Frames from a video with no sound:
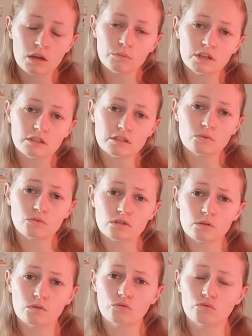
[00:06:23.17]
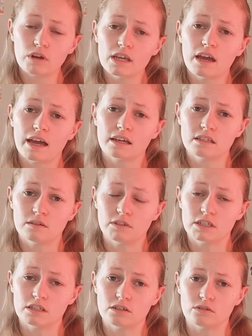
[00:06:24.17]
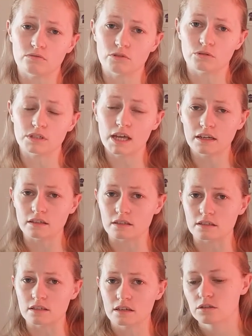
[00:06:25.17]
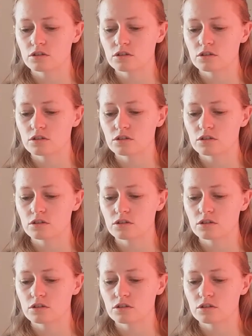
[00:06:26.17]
but it's also a great activity to do for your tendons.